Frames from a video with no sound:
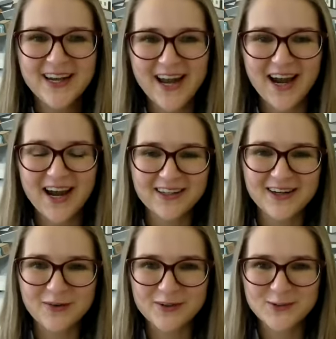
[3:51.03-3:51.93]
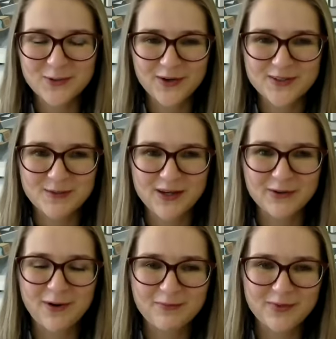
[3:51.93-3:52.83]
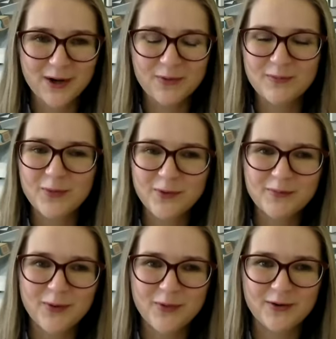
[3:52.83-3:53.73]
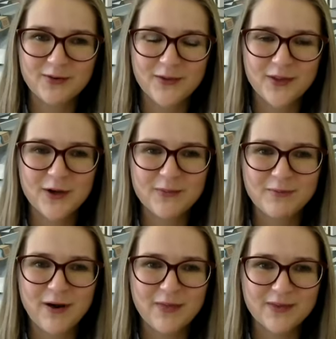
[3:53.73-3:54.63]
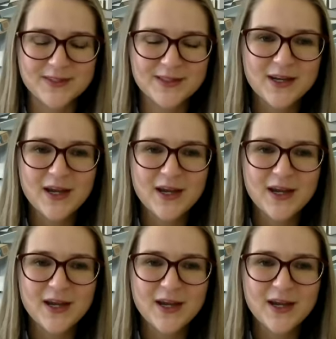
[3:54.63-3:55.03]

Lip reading: And I know it's all going to be ramping up more and more over the coming months.